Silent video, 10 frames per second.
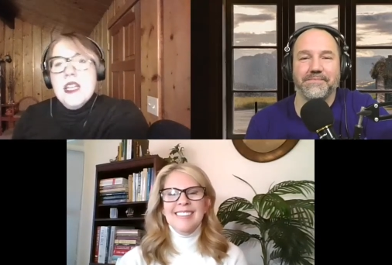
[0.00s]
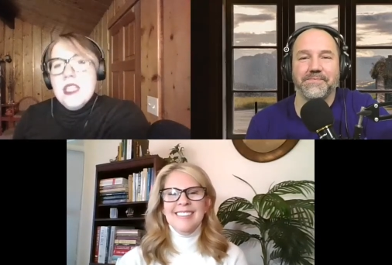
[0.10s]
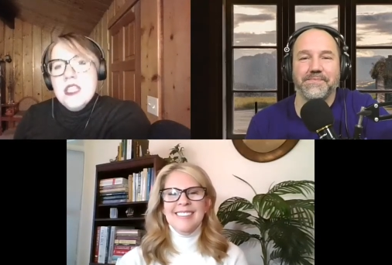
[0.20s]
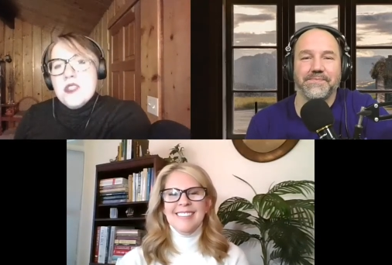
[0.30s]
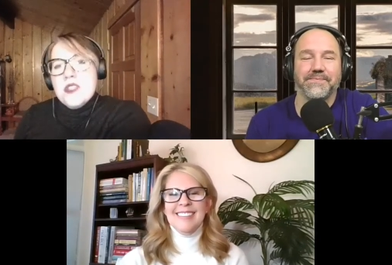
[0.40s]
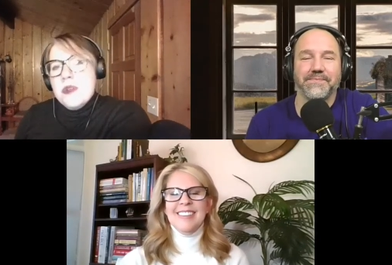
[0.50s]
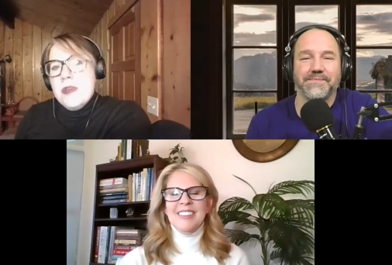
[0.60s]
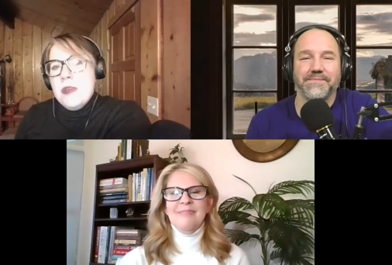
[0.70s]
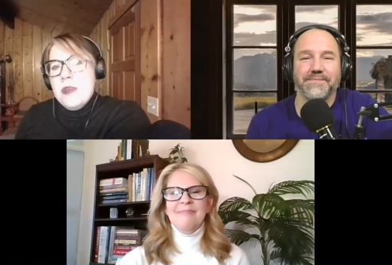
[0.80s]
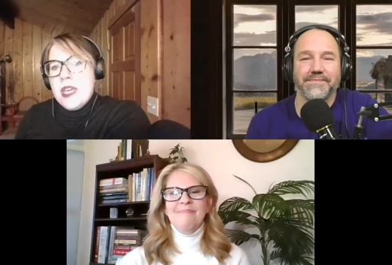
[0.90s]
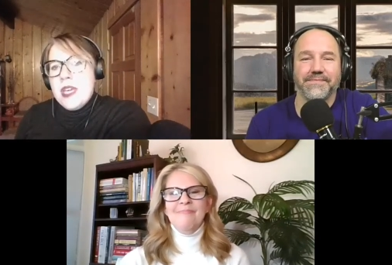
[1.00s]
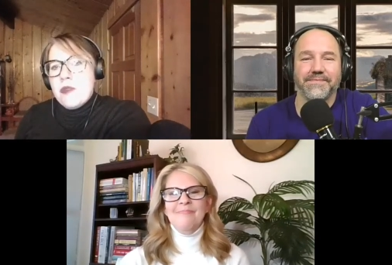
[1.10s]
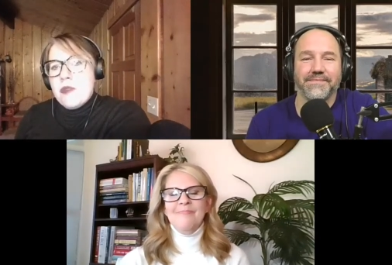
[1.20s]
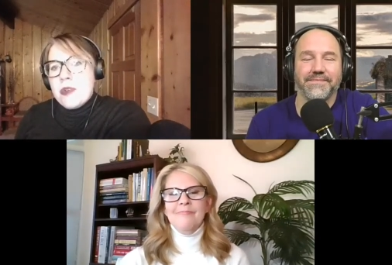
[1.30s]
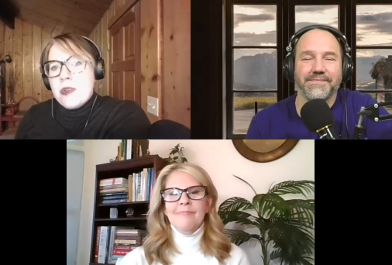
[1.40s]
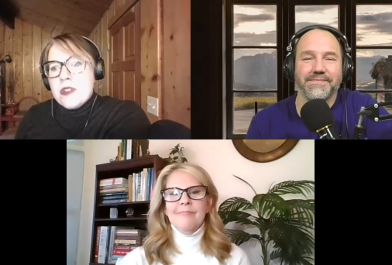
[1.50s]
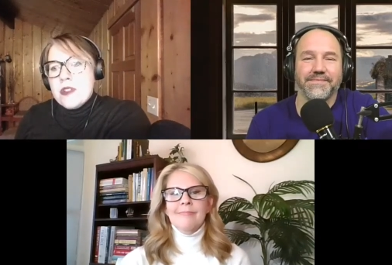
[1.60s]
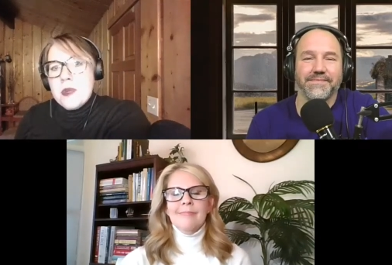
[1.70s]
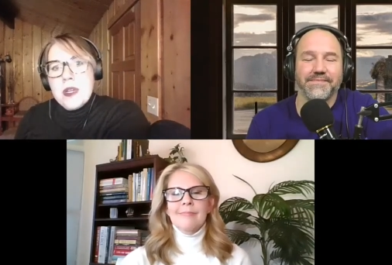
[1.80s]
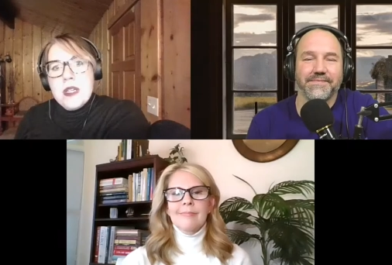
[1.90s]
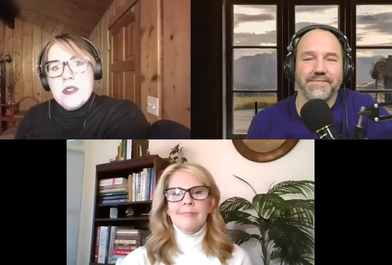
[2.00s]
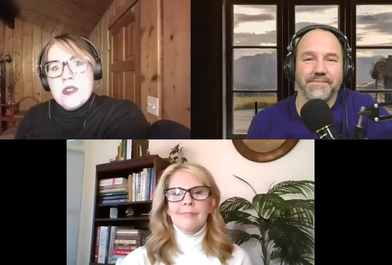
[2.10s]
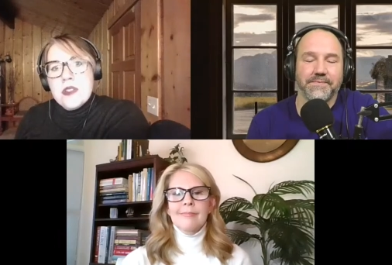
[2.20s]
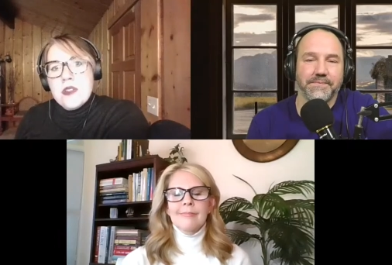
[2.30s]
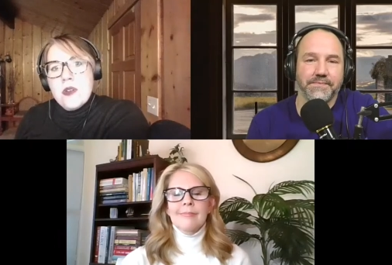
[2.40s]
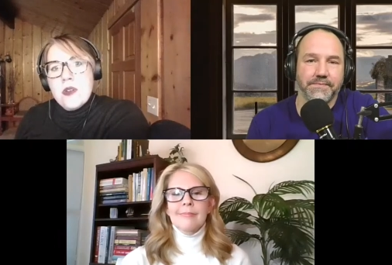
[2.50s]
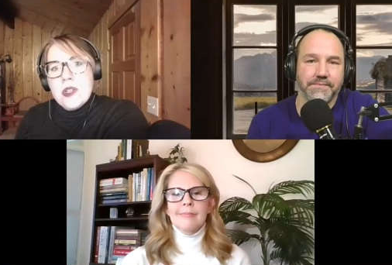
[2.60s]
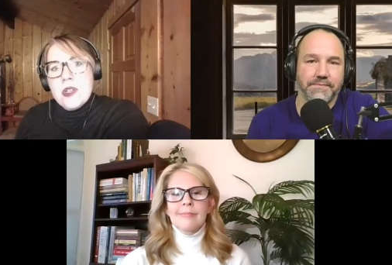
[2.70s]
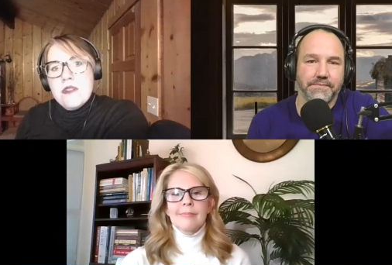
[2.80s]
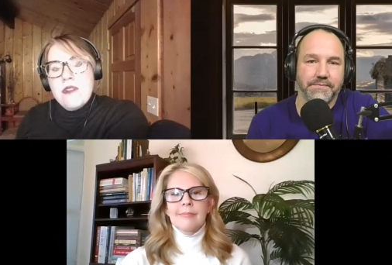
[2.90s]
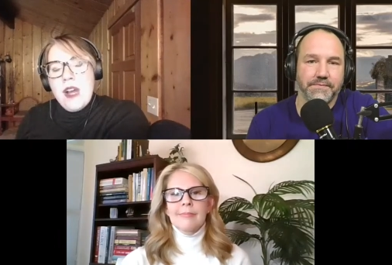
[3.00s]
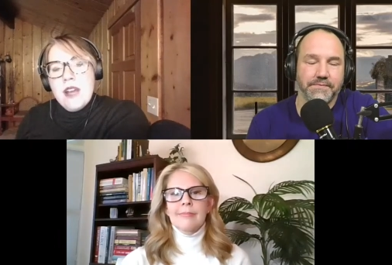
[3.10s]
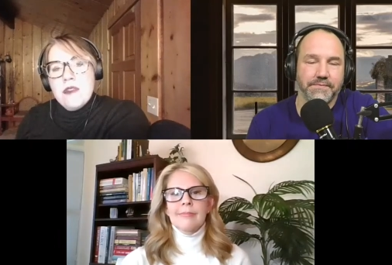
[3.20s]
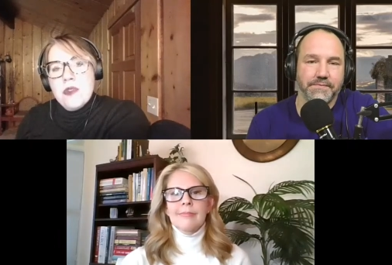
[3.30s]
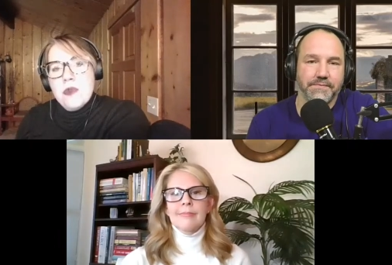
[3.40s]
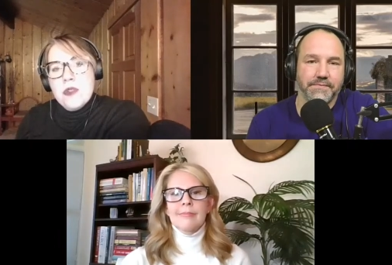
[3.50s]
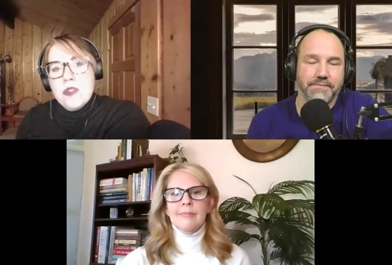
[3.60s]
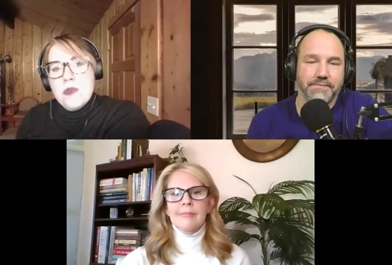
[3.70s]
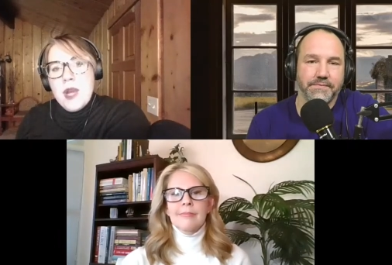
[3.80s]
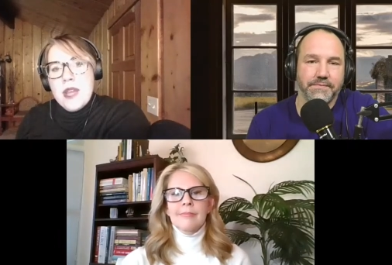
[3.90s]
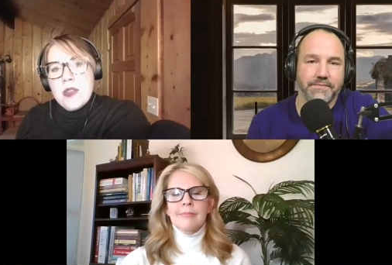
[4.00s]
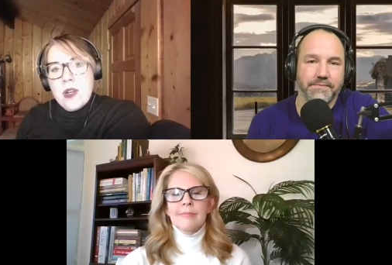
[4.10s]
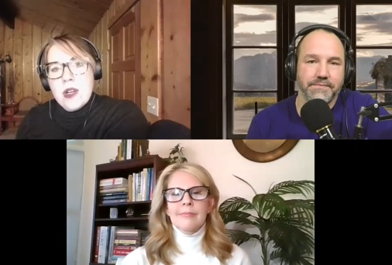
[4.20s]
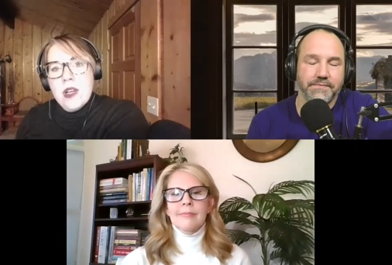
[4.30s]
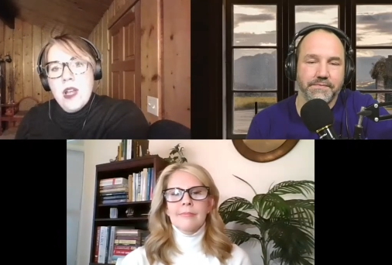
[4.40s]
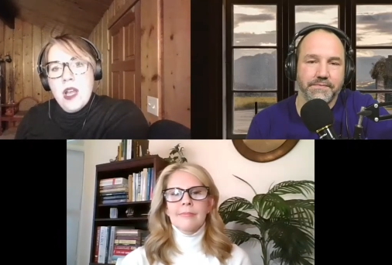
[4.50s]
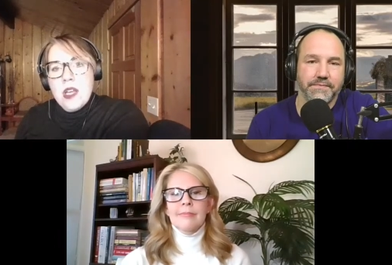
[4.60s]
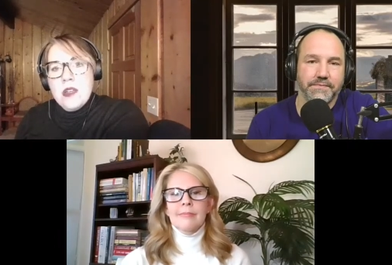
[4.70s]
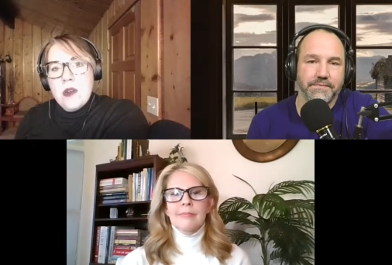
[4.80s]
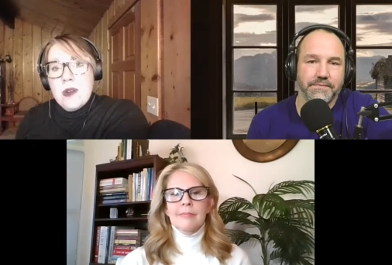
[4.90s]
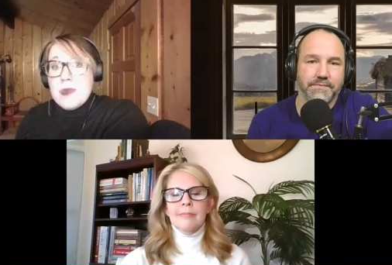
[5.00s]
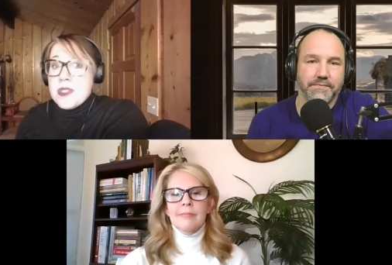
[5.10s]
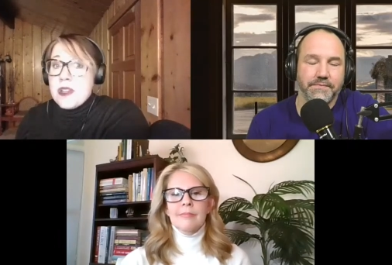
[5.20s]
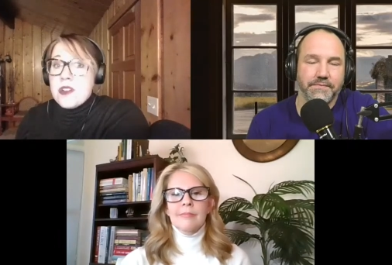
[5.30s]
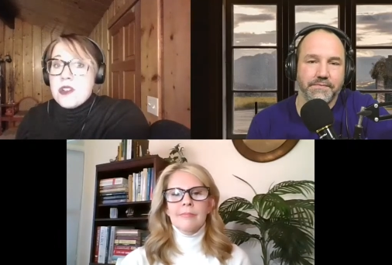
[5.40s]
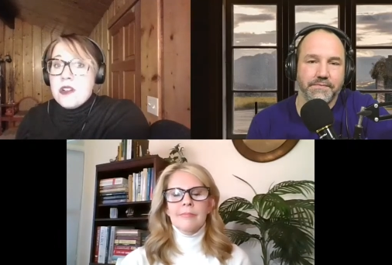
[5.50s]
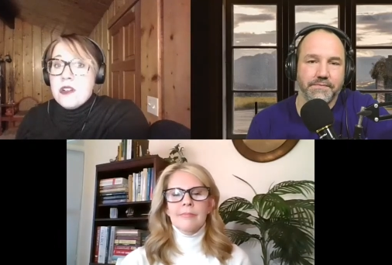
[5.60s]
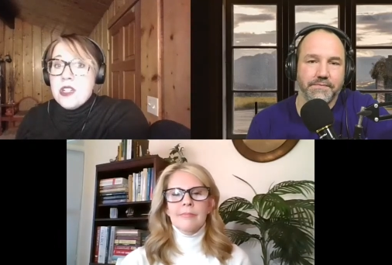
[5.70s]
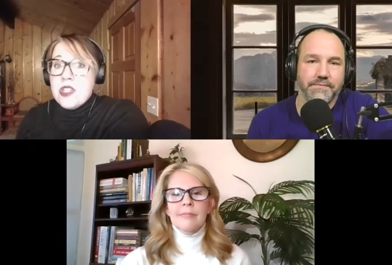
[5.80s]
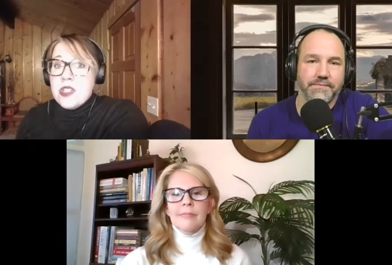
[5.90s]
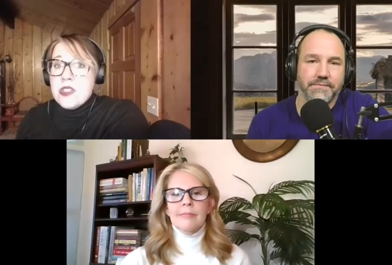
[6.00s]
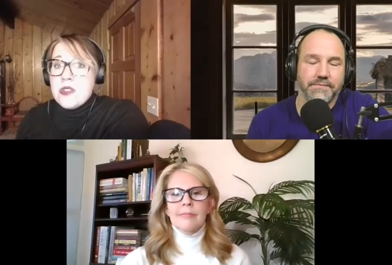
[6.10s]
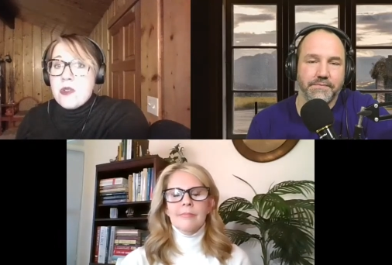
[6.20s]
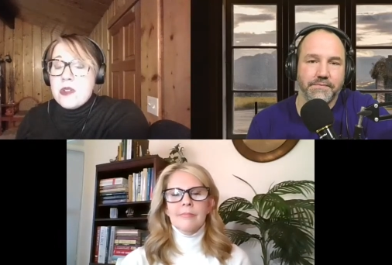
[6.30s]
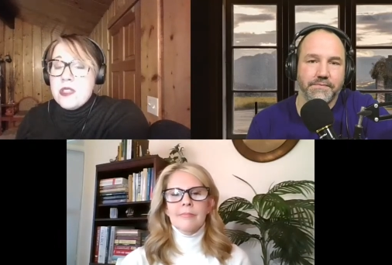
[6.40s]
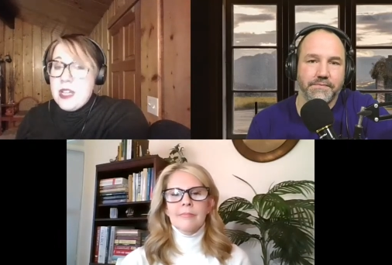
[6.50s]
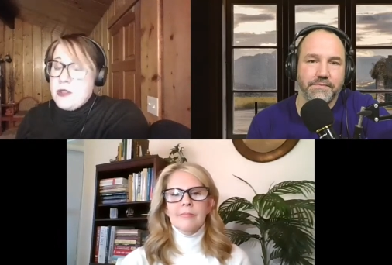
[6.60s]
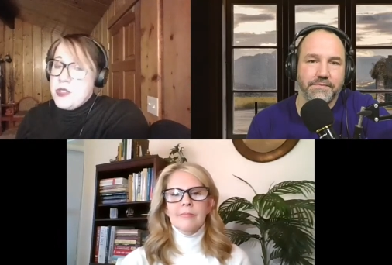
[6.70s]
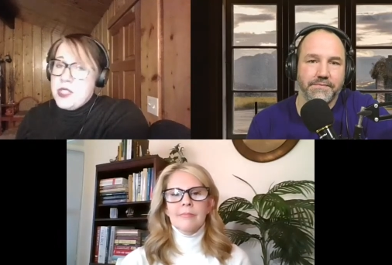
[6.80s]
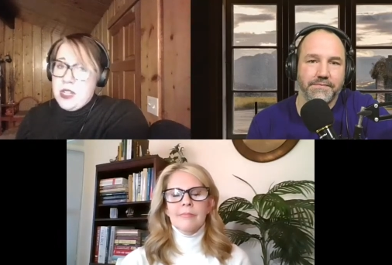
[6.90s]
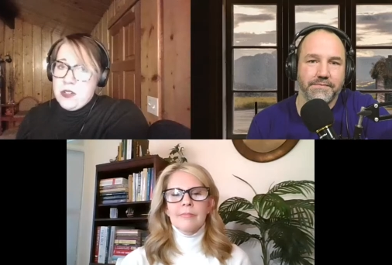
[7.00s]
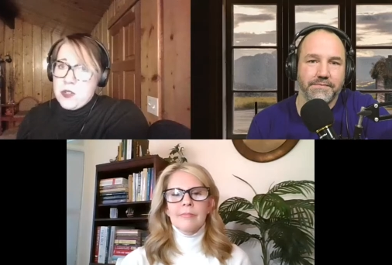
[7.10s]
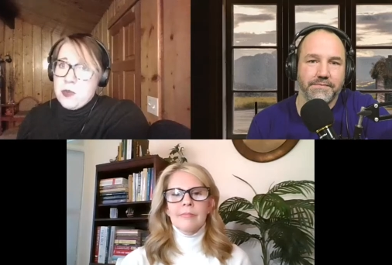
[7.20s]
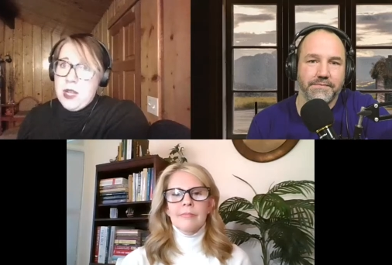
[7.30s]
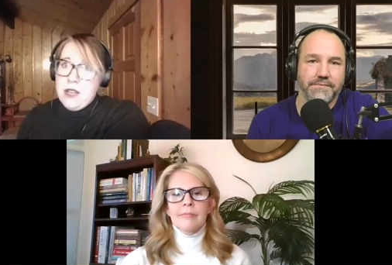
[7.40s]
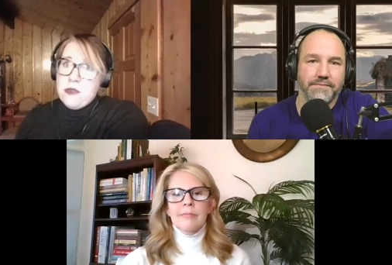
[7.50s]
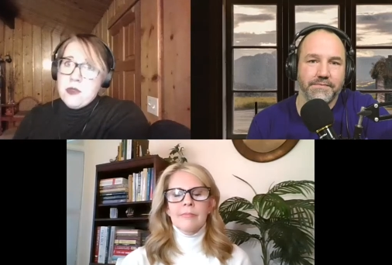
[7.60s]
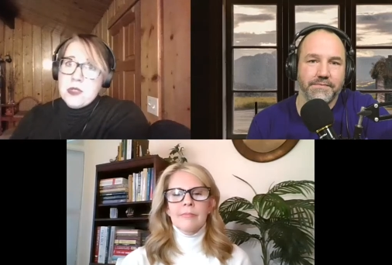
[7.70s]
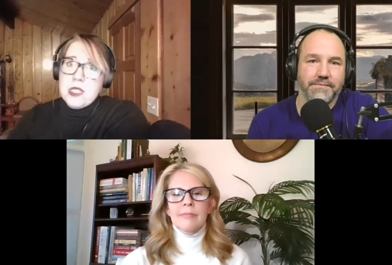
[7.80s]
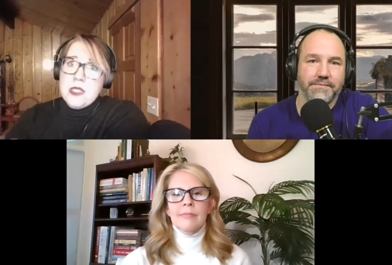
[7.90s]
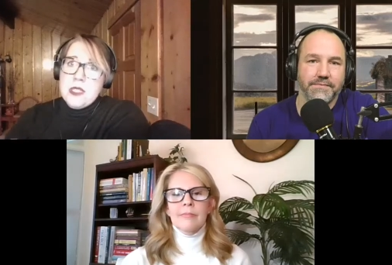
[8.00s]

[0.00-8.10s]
Speaker 1: This one maybe came from personal experience. So question 5, would you rather go upstairs on crutches or downstairs blindfolded?